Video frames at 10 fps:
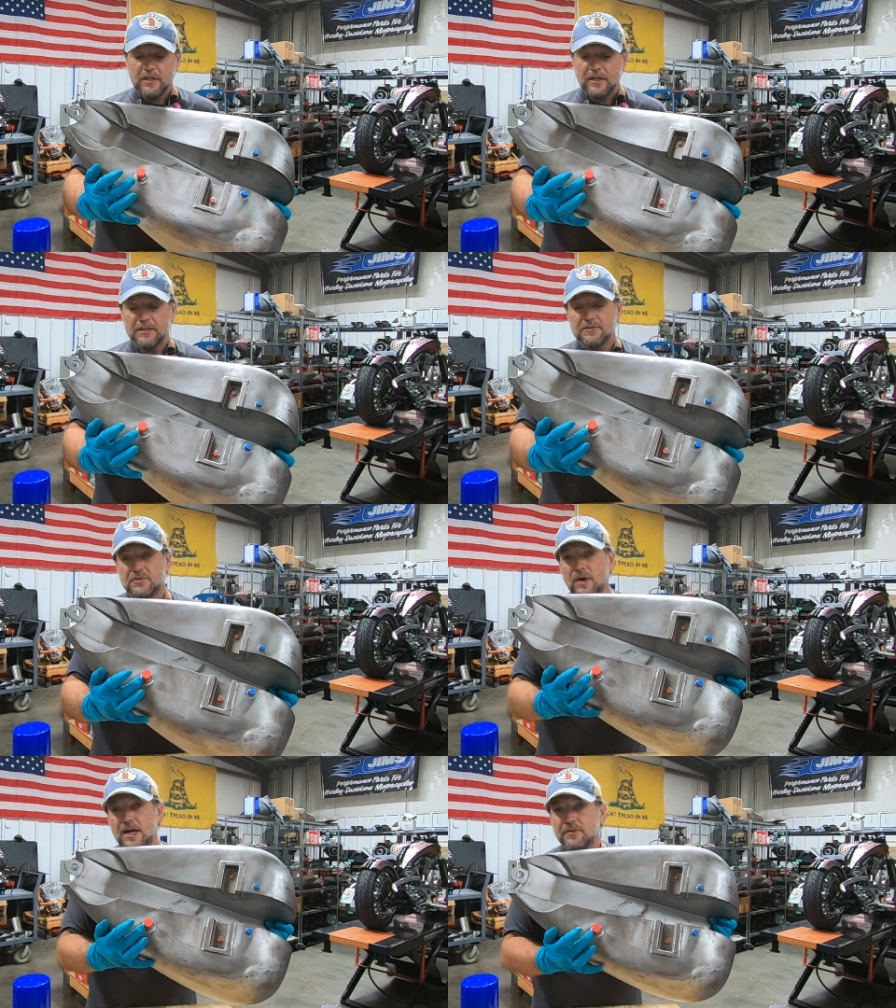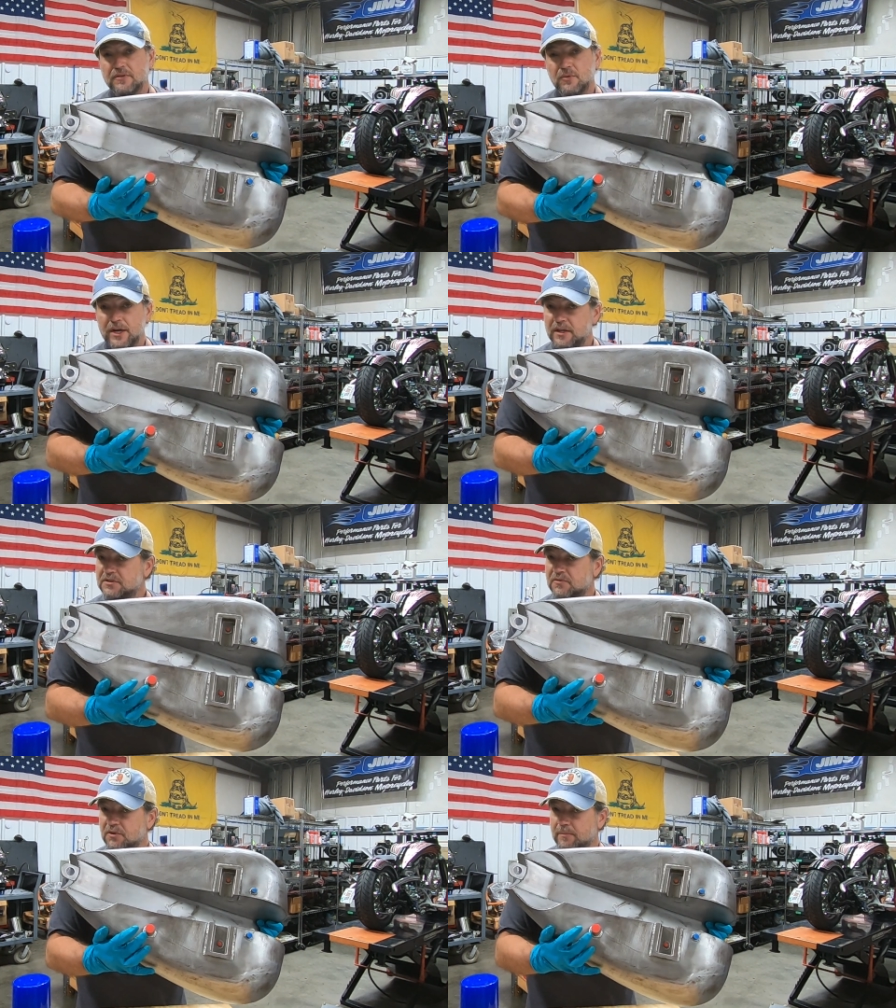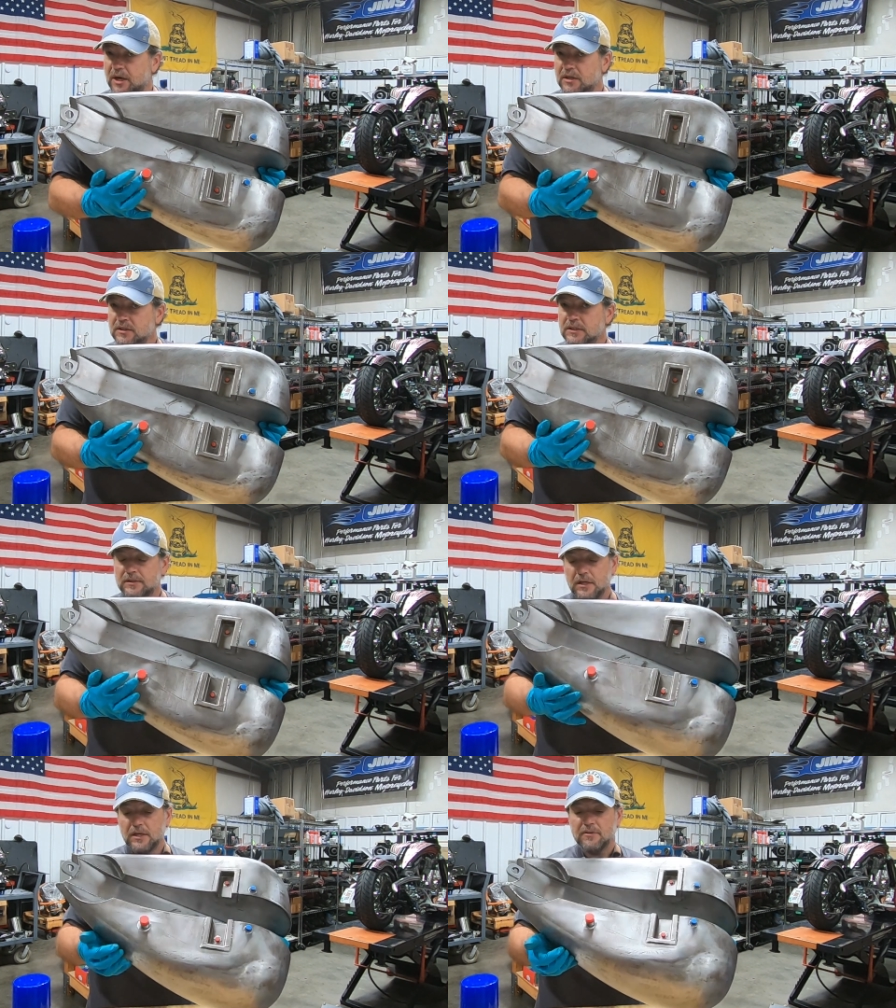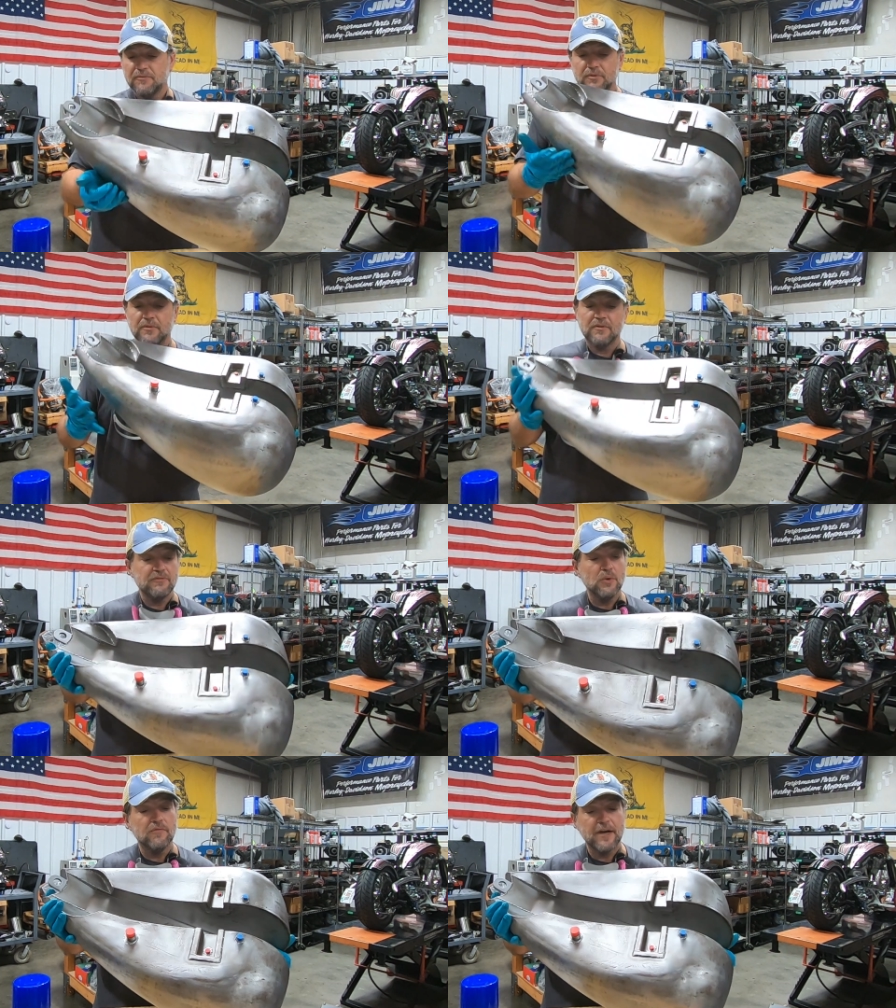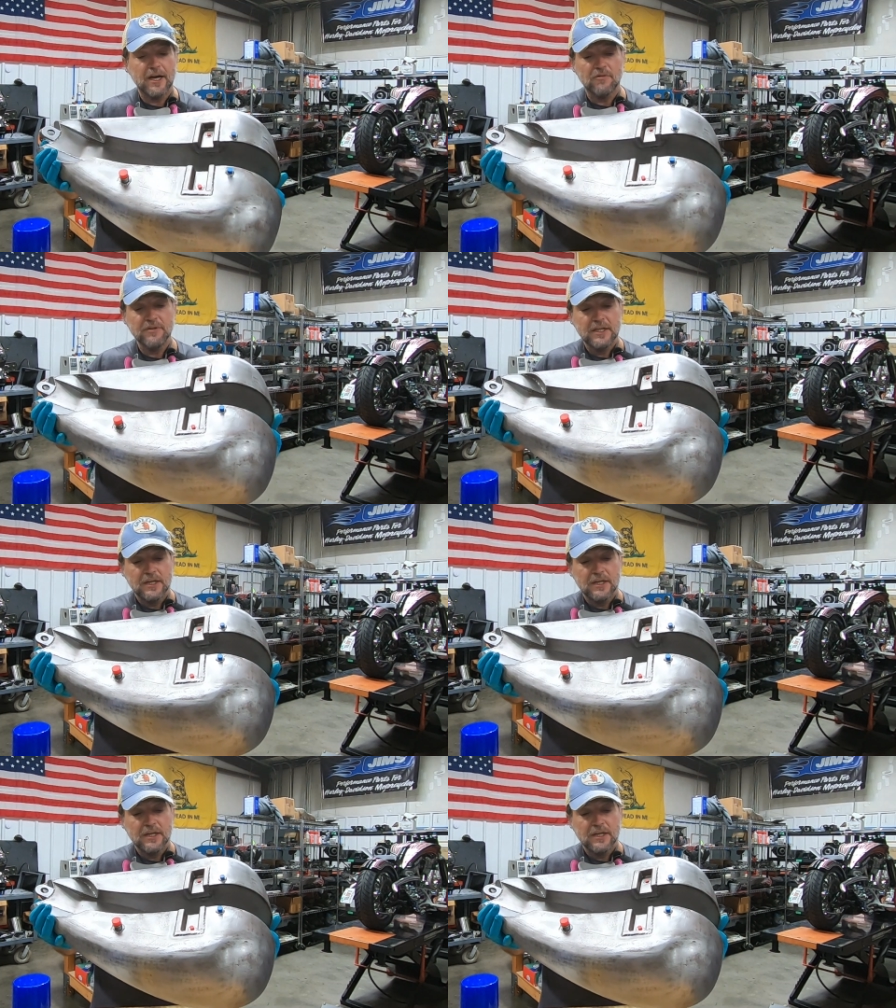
is around the threads for the bung, uh, for the fuel valve.